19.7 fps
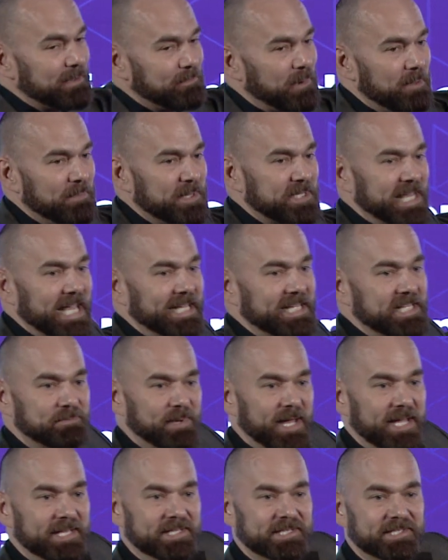by
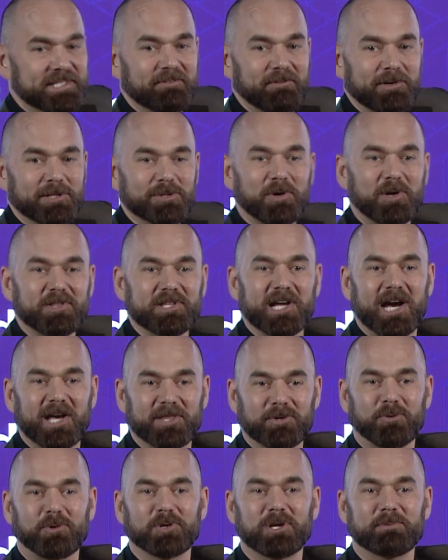Mercedes-Benz. If we look at the
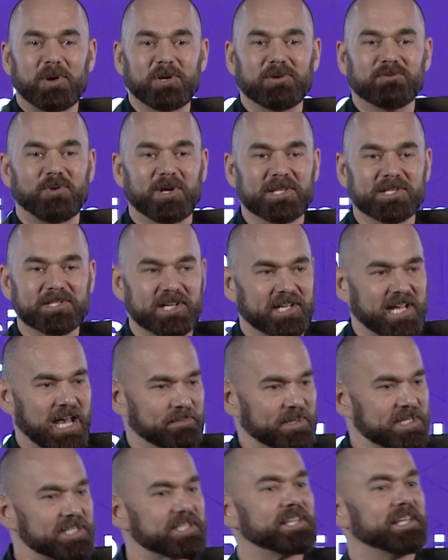other automotive ones that
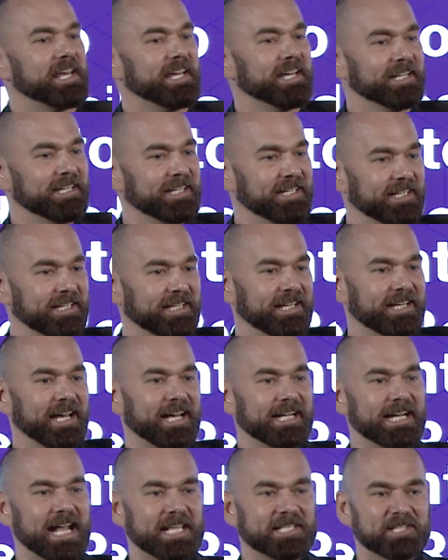come into there,
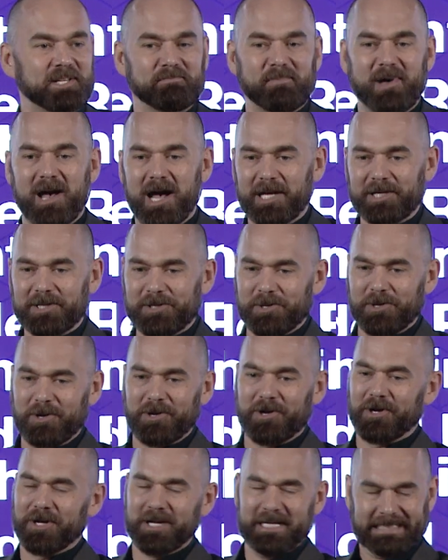an Aston Martin
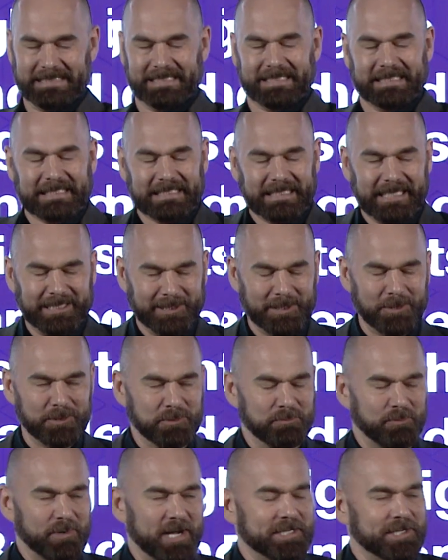or a loose
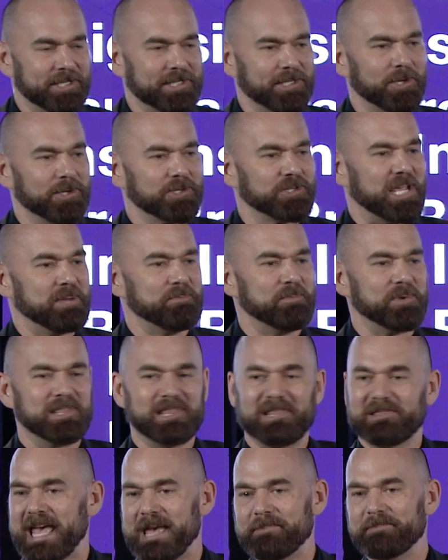brand associated with
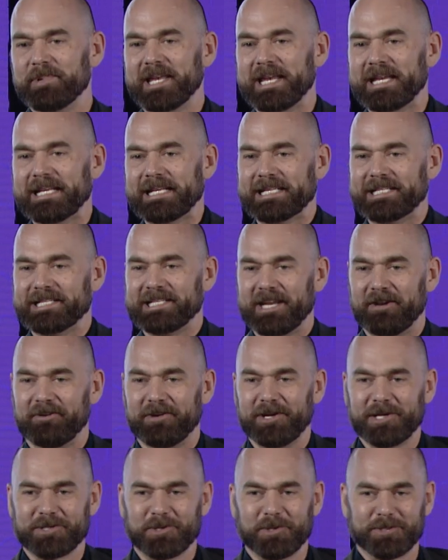Lamborghini
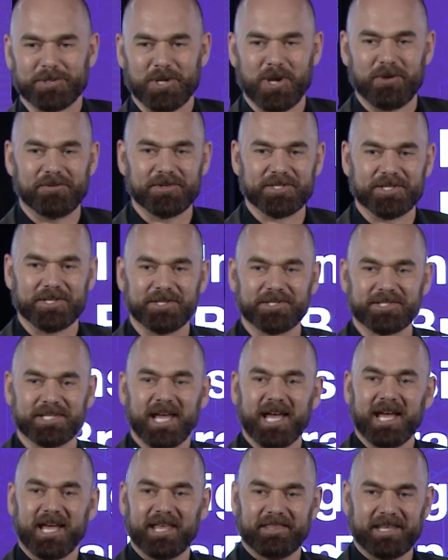interiors or surfaces,
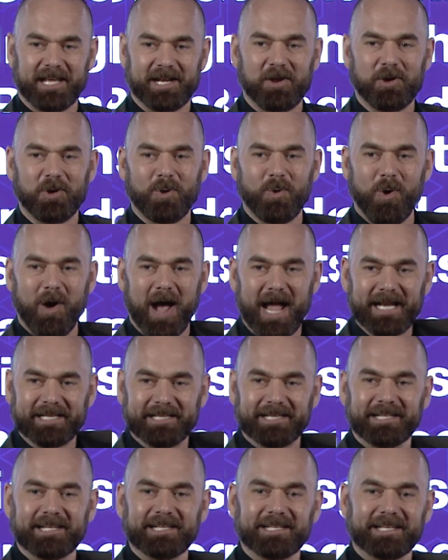they don't quite
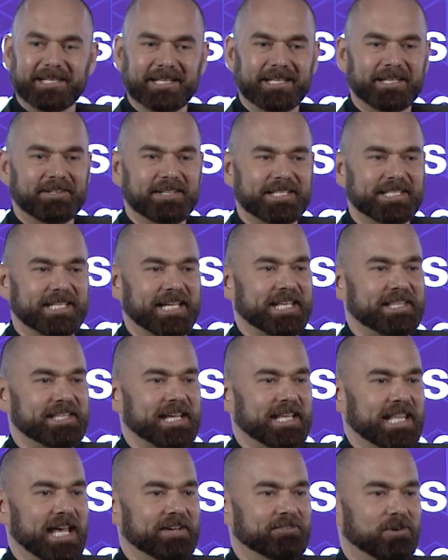sit in
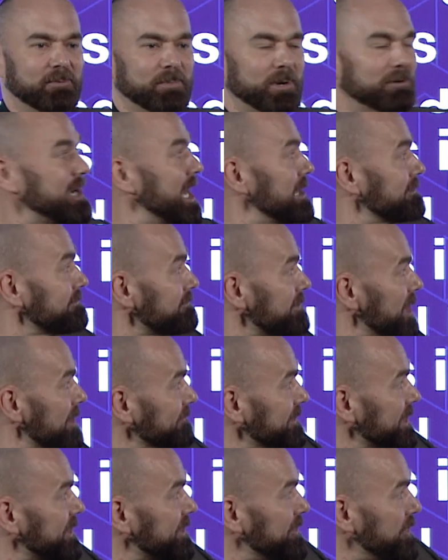that level. But at
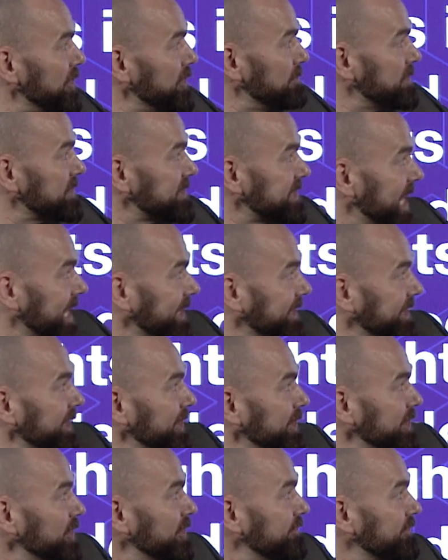roughly 30%,
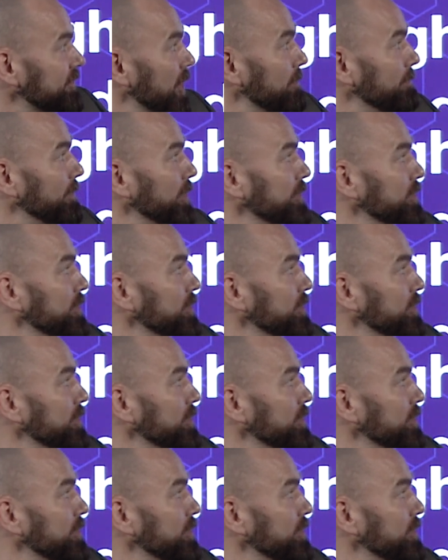you've got both